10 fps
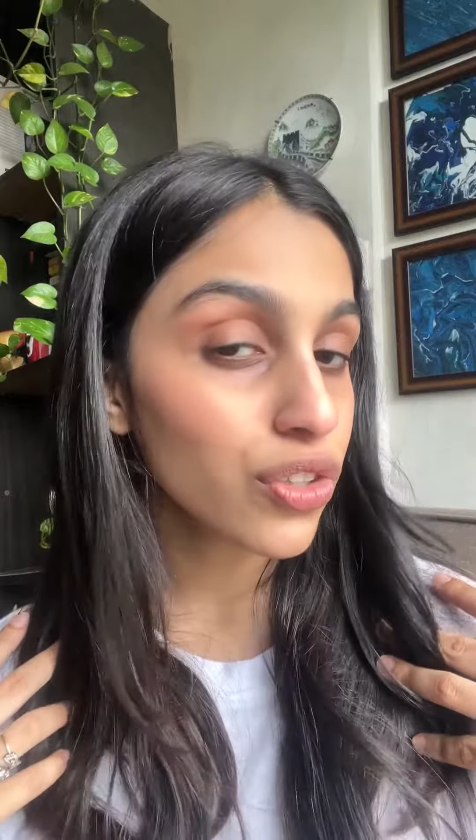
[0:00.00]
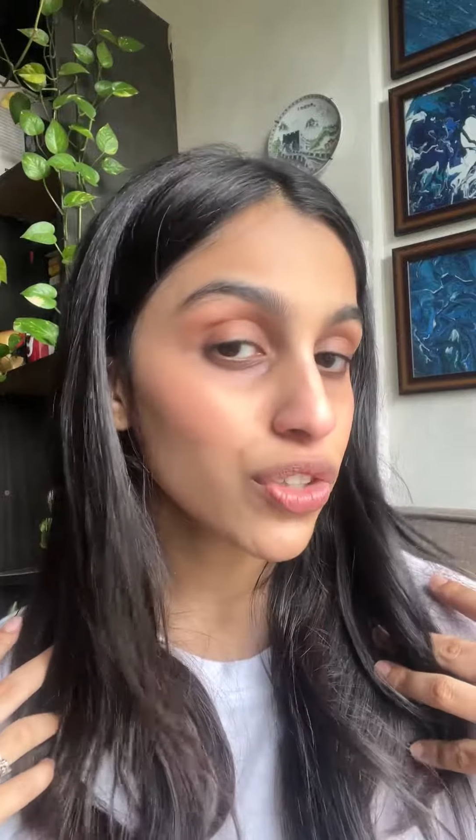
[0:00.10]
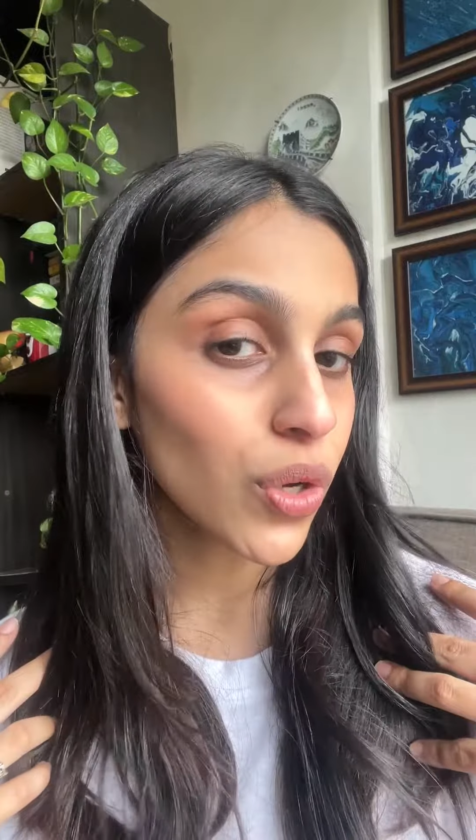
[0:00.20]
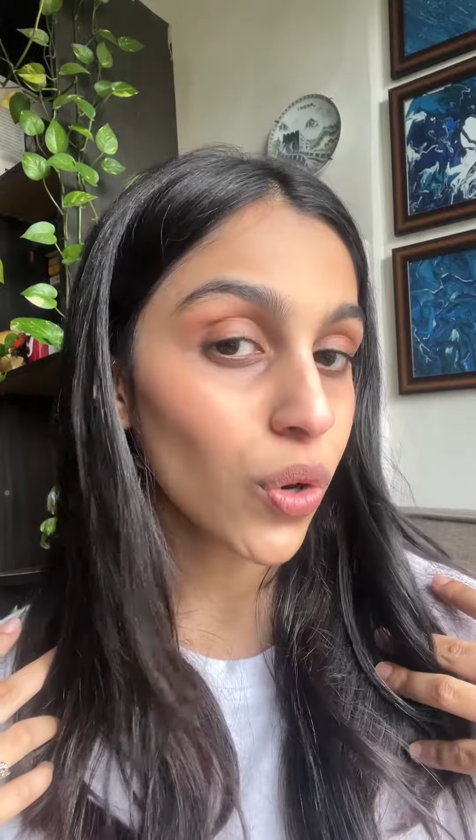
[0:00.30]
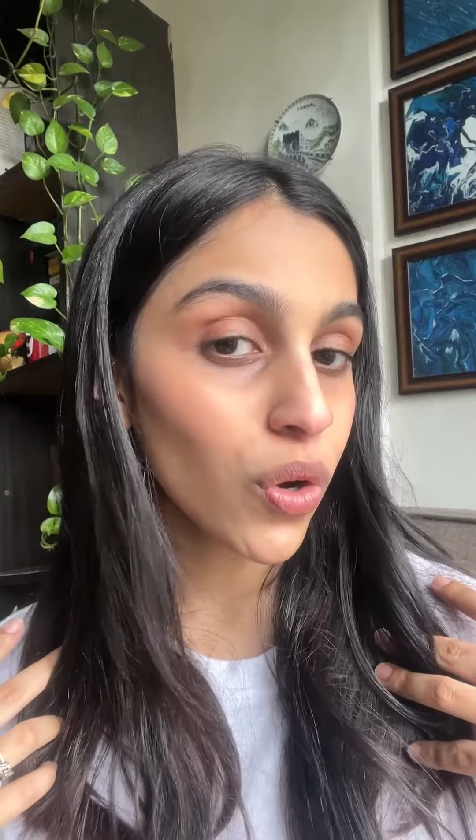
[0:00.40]

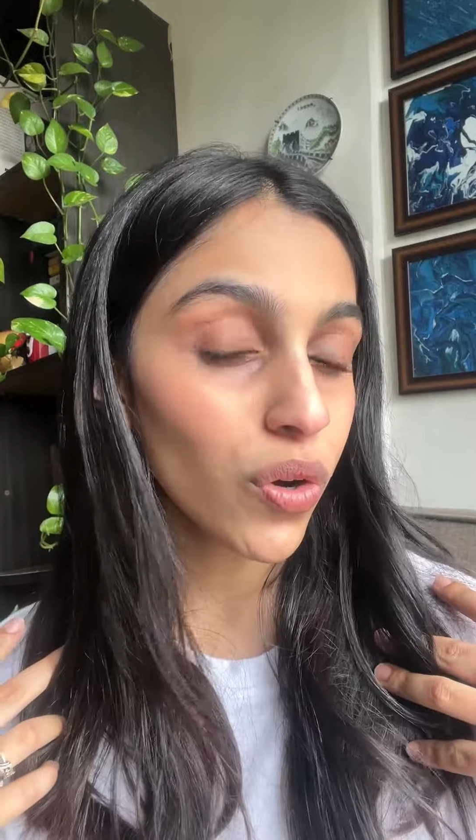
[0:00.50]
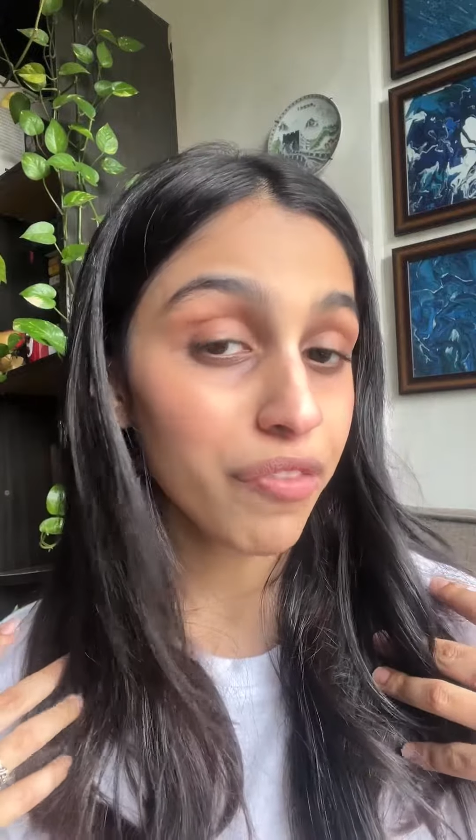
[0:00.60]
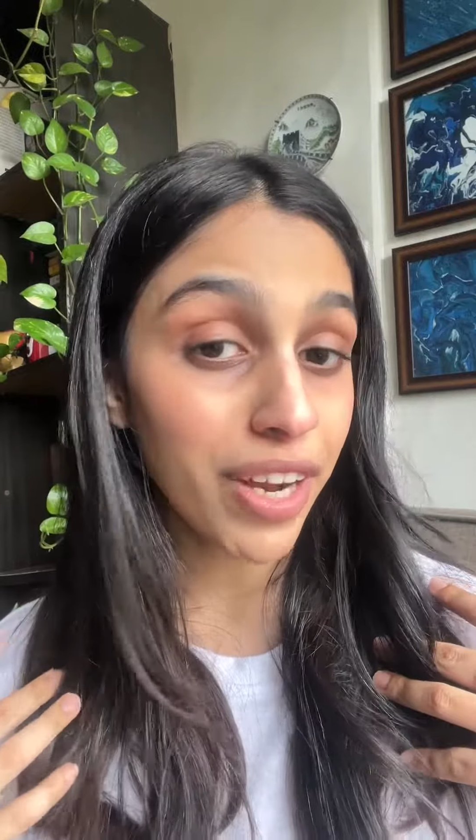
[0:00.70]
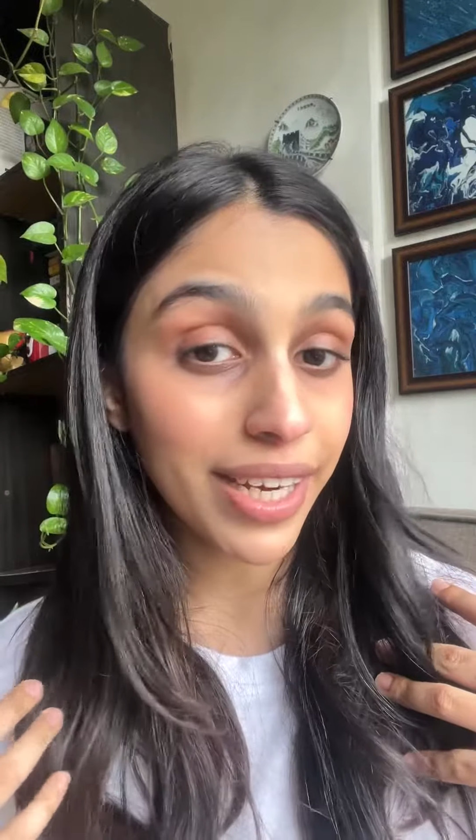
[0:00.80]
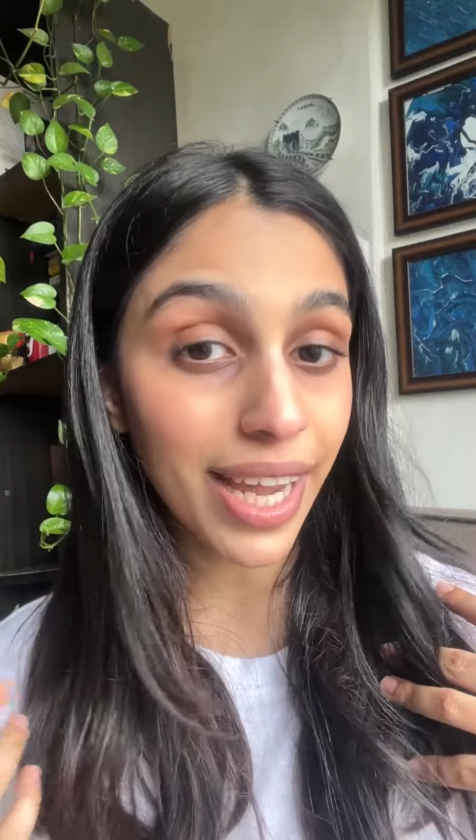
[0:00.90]
So
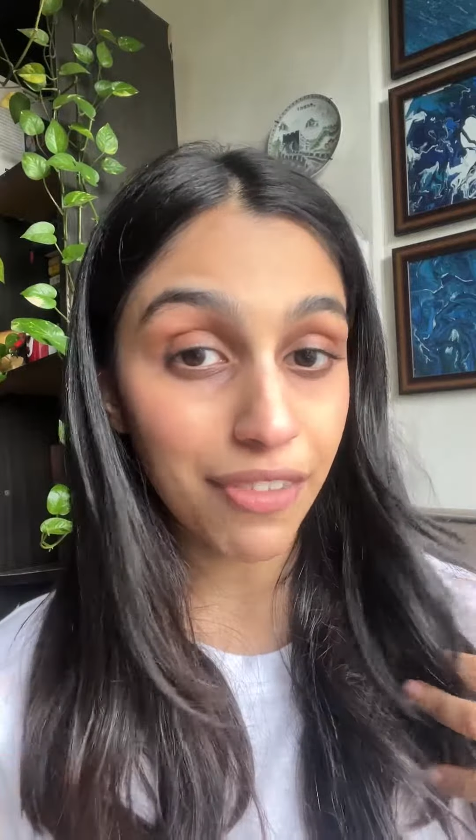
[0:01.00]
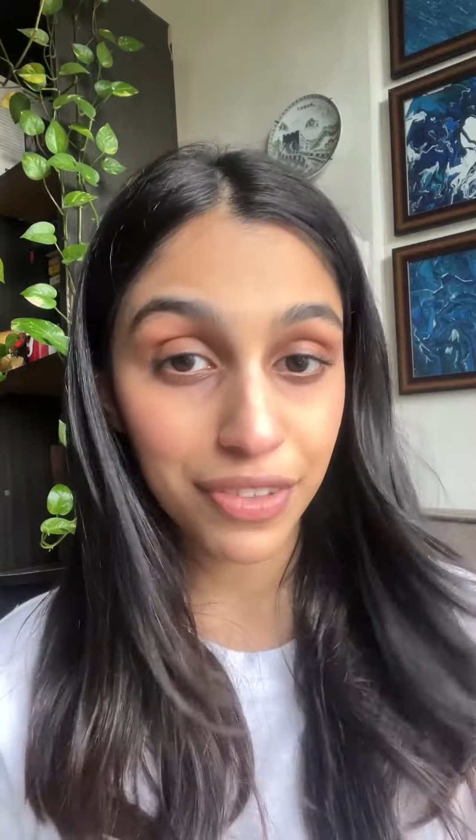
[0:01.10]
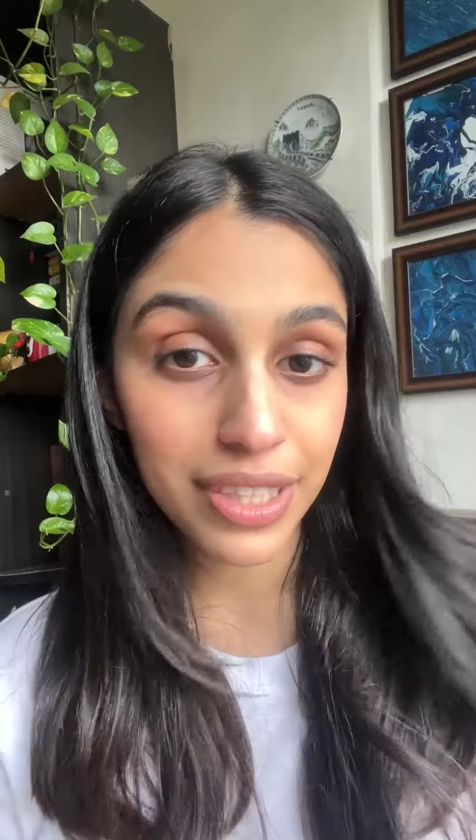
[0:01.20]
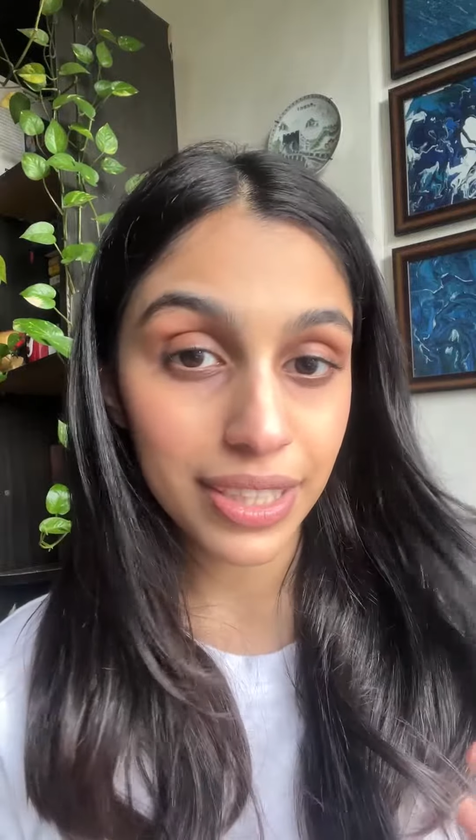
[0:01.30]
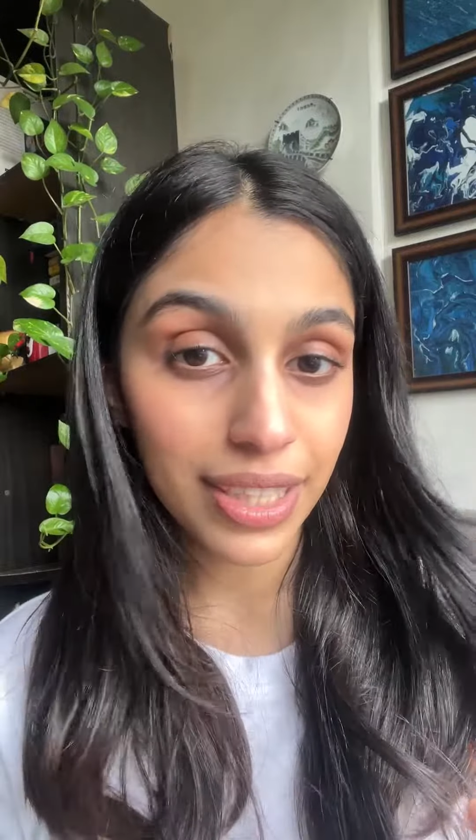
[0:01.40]
very
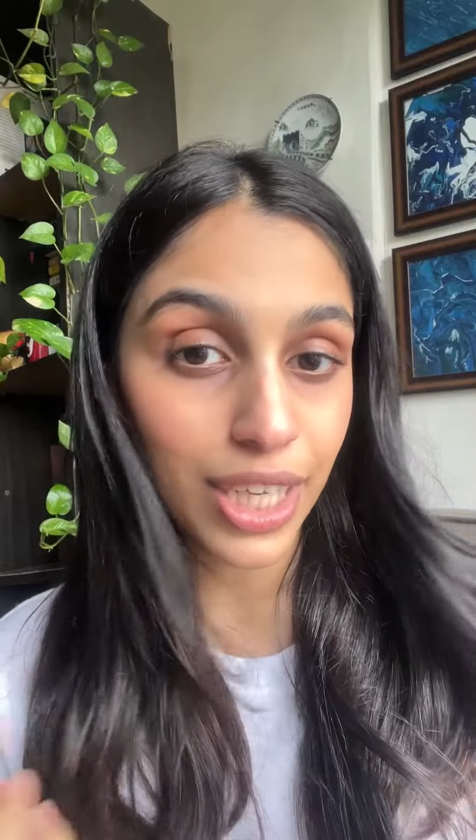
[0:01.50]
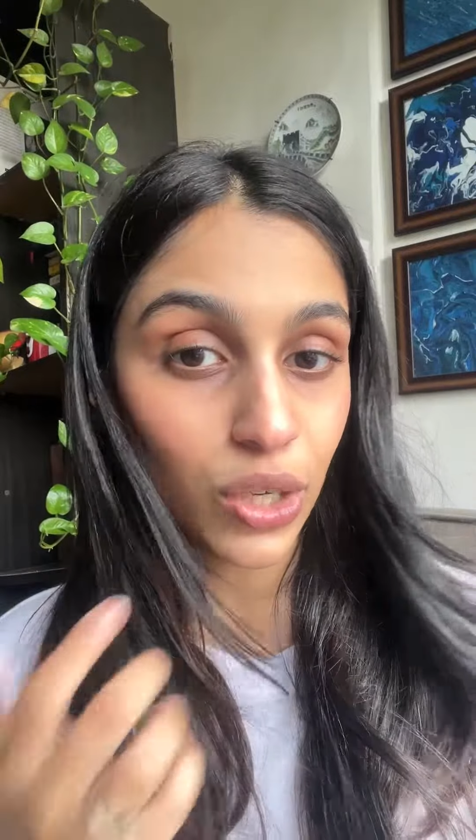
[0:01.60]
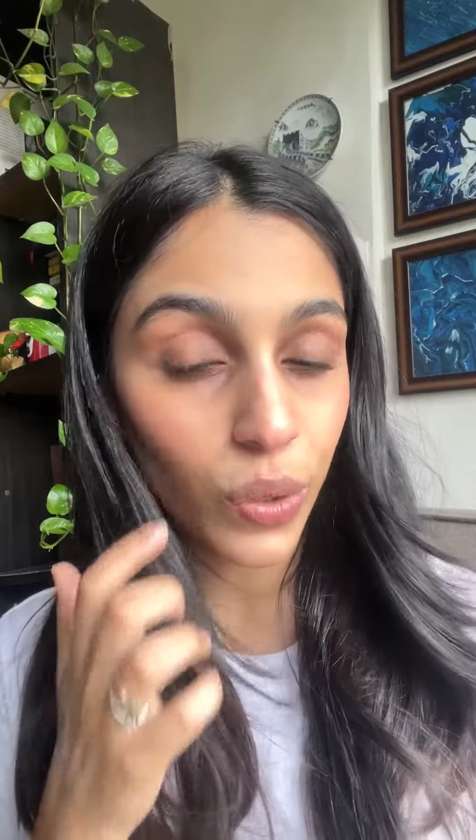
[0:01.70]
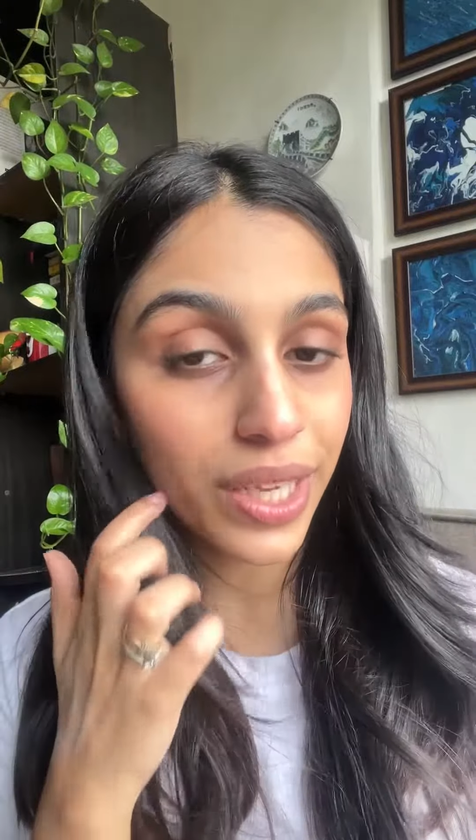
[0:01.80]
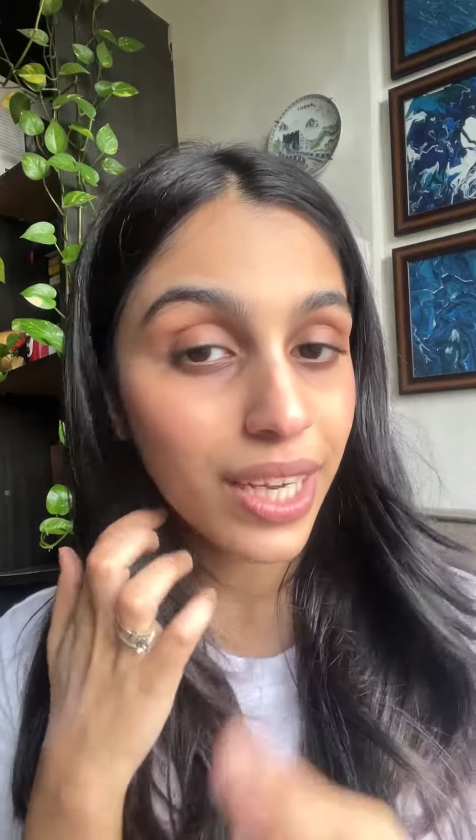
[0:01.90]
evidently
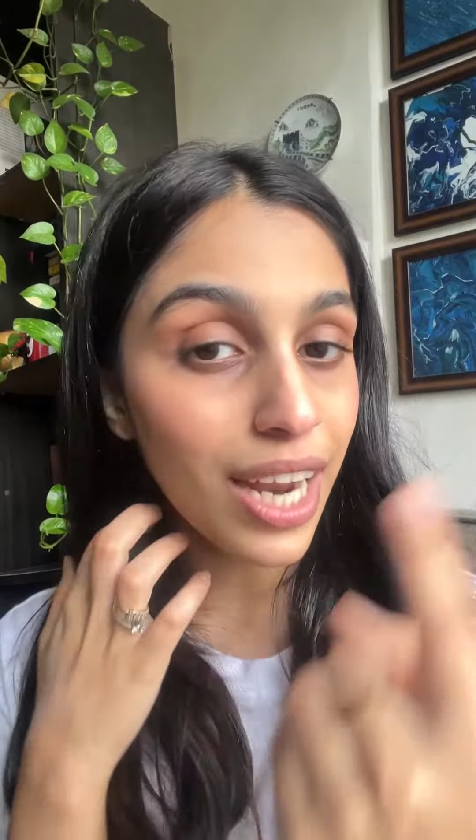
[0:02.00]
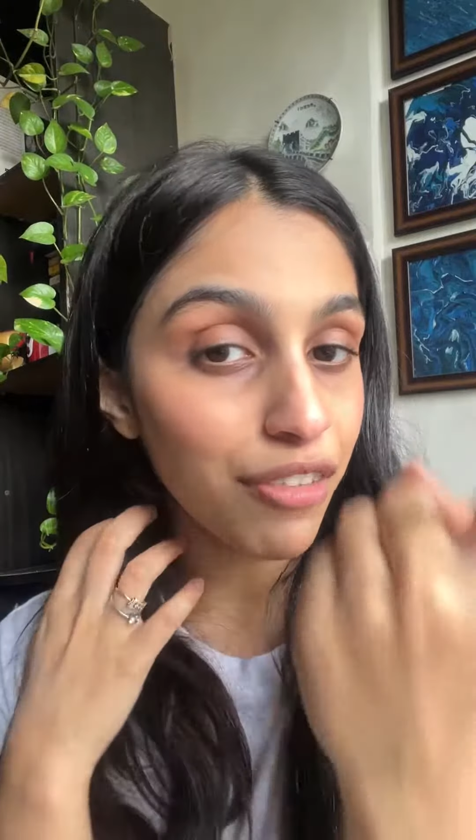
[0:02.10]
going in,